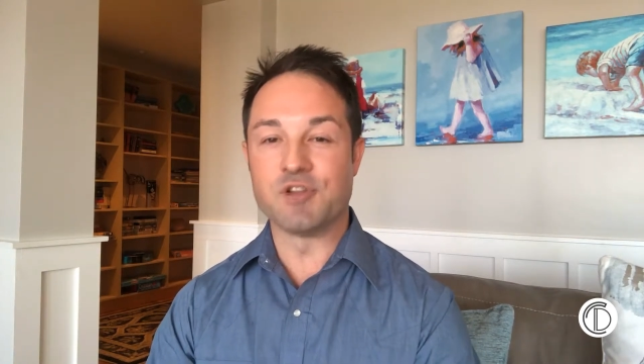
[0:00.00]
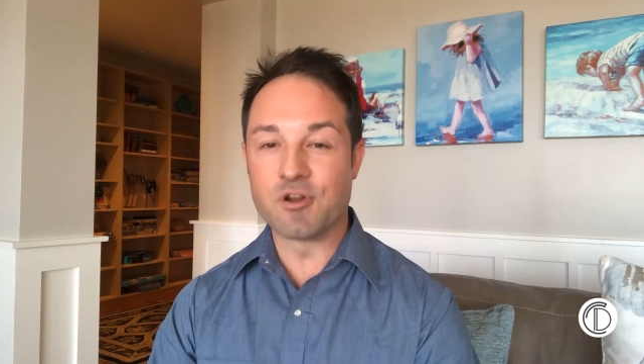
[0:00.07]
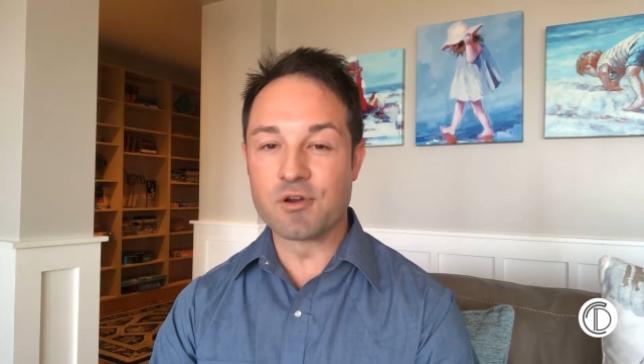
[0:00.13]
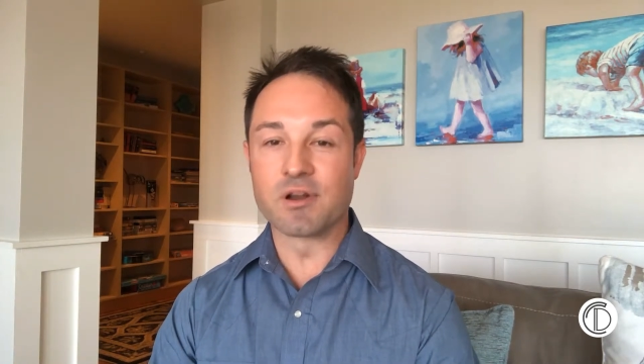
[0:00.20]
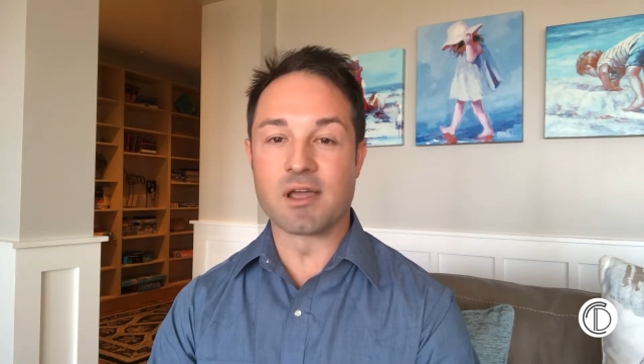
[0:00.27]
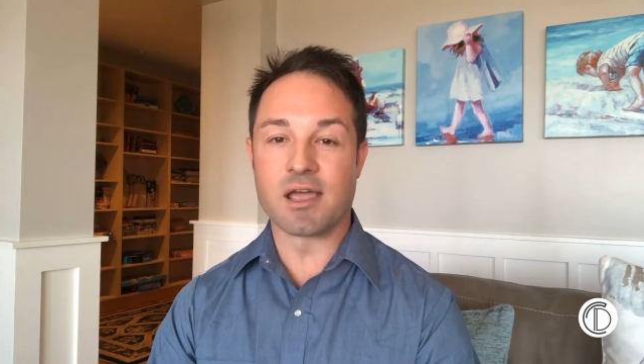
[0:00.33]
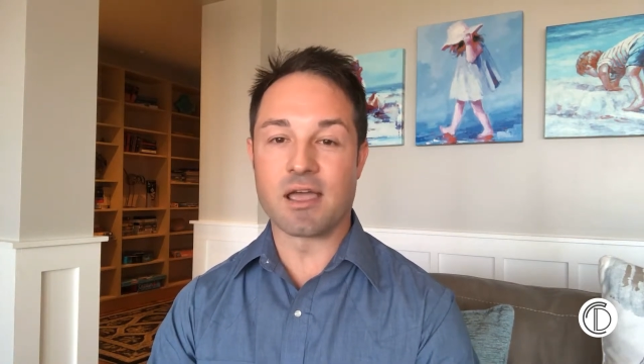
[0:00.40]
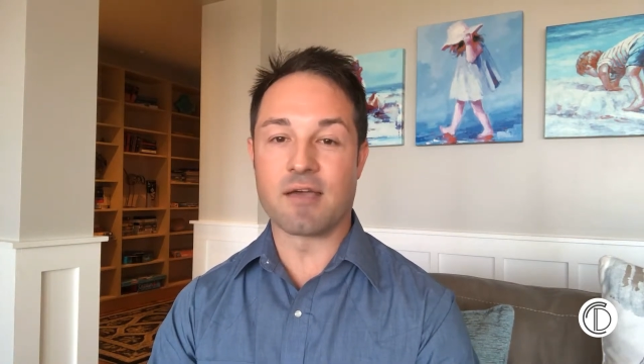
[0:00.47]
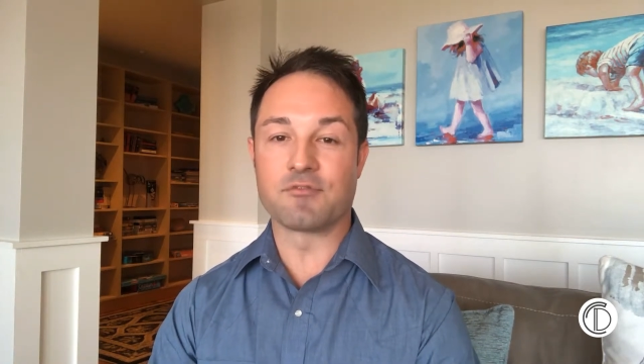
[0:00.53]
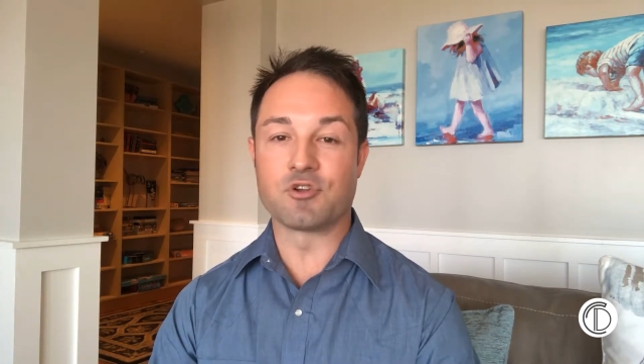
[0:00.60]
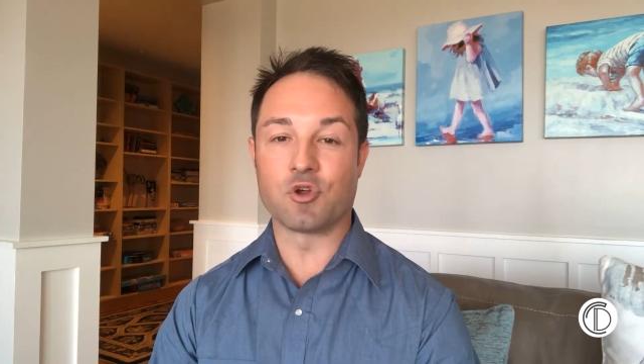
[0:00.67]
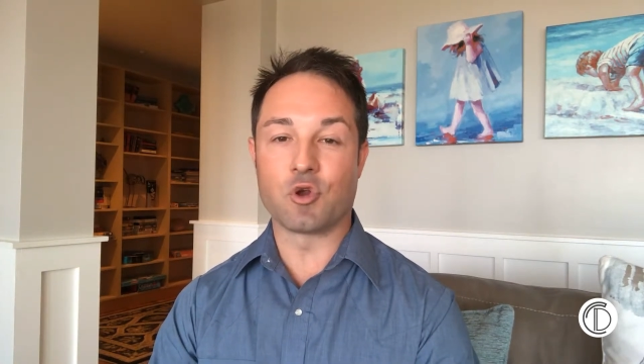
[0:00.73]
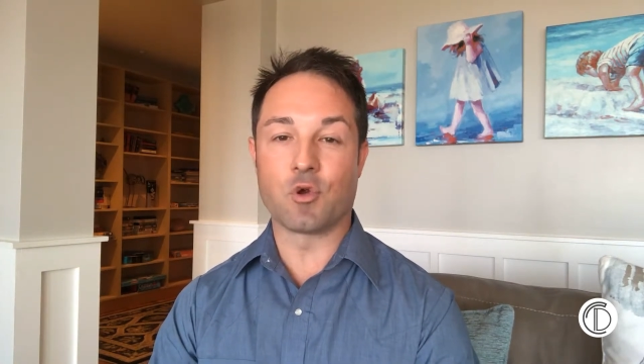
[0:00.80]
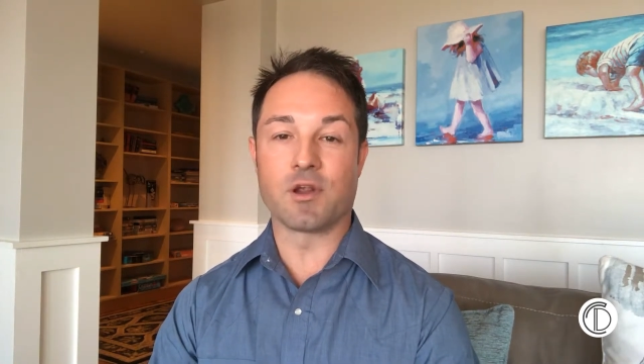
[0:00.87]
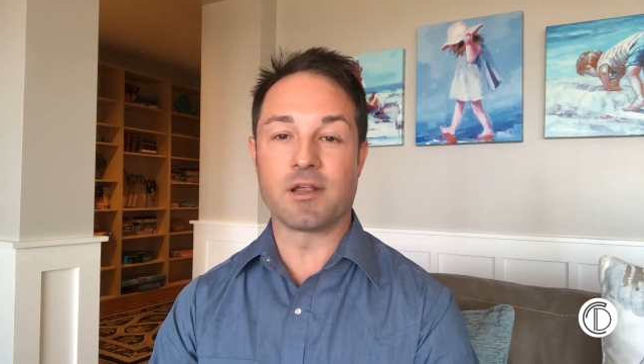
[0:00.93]
year and a half
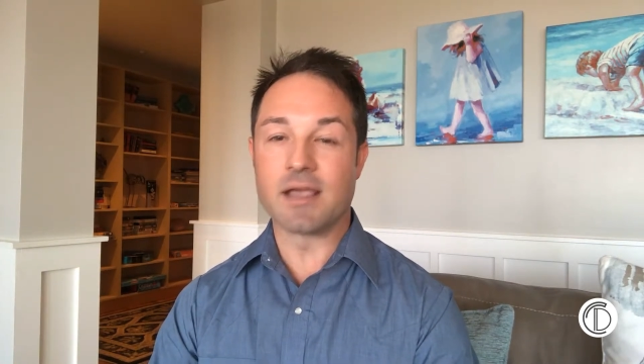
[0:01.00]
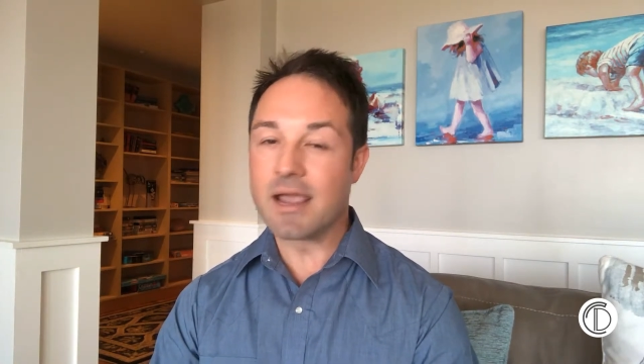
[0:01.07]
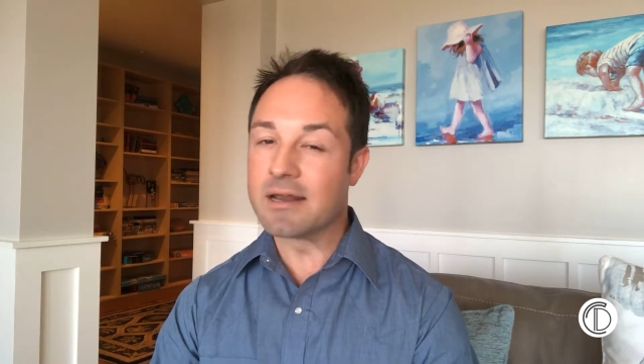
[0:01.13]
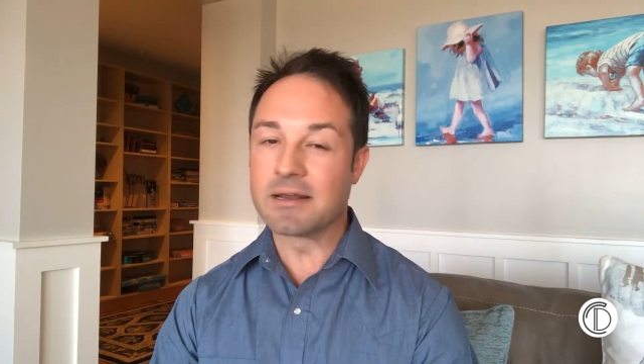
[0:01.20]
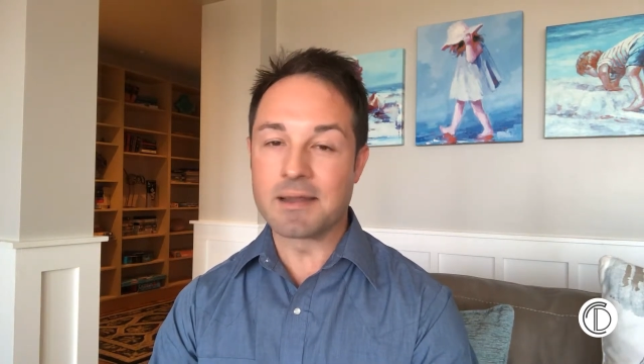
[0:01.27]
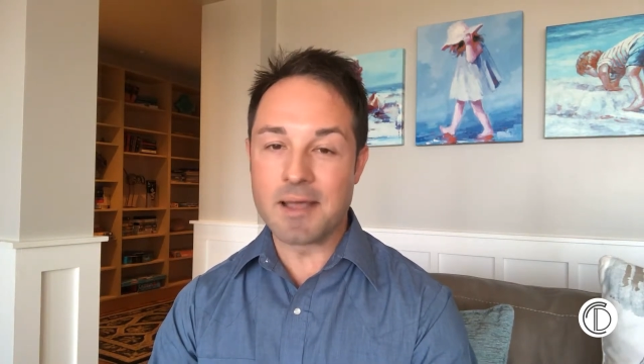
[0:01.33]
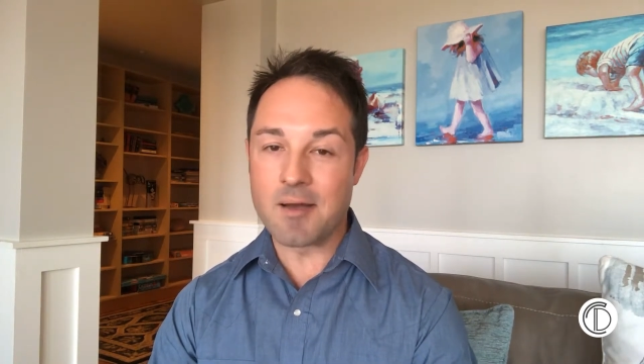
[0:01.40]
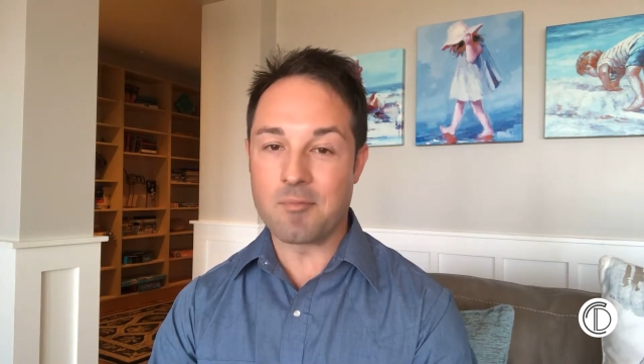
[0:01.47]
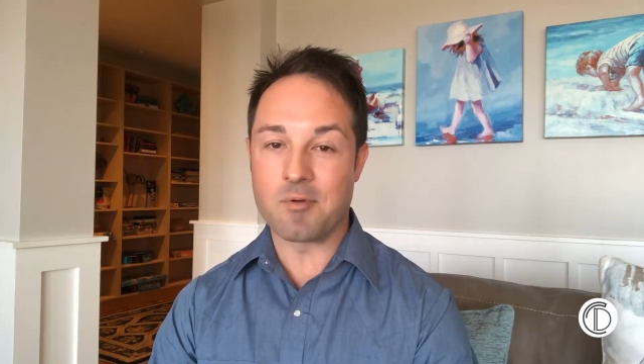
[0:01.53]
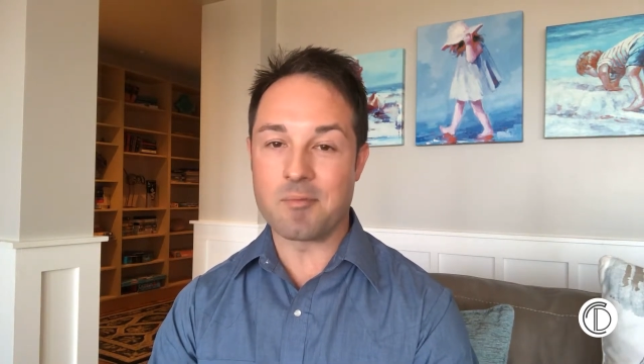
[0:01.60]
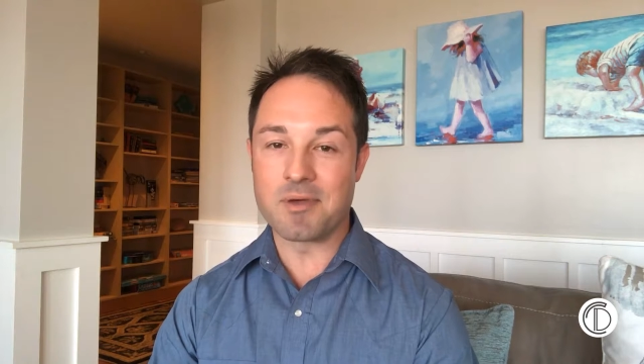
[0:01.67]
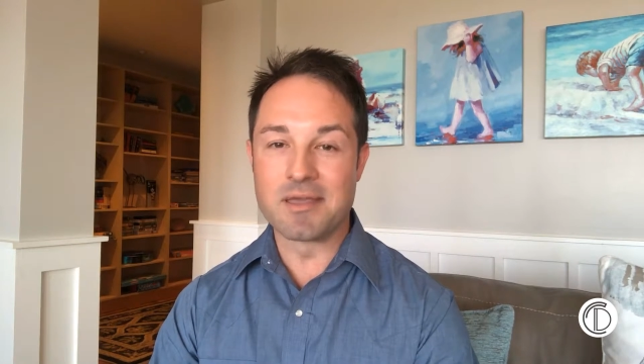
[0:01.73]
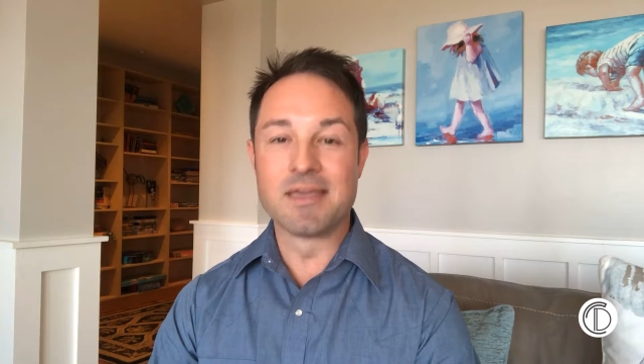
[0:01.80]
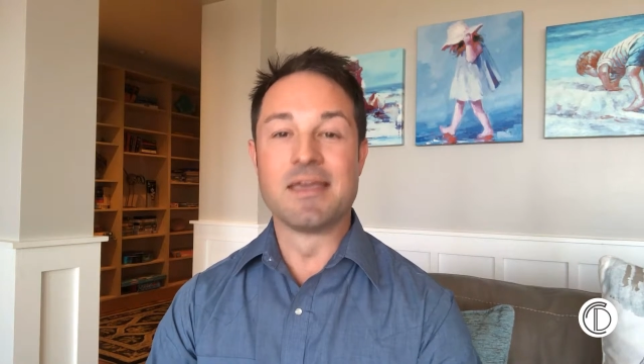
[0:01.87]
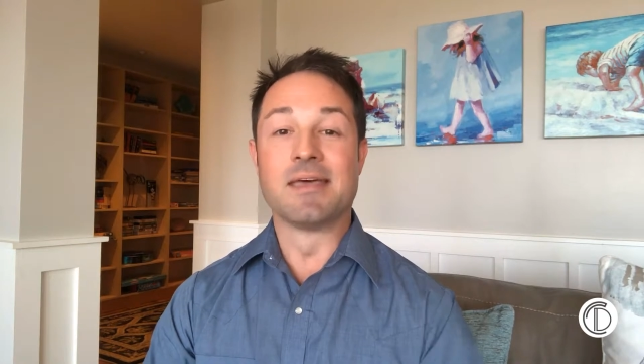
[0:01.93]
to create an album